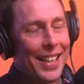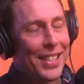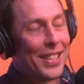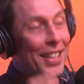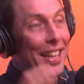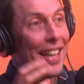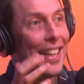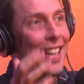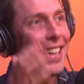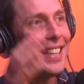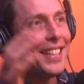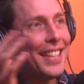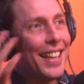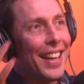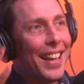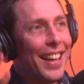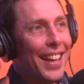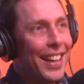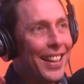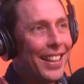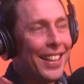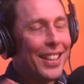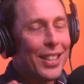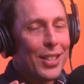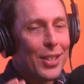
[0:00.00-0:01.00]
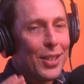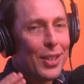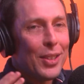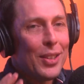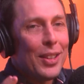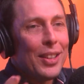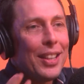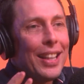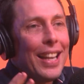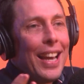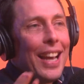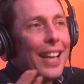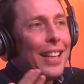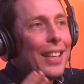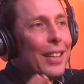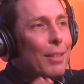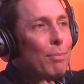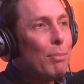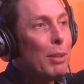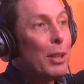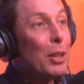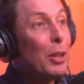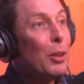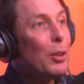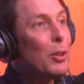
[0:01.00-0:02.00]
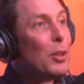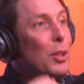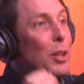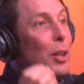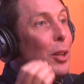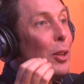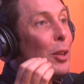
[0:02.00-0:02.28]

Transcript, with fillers: it's getting dark. It's late because you're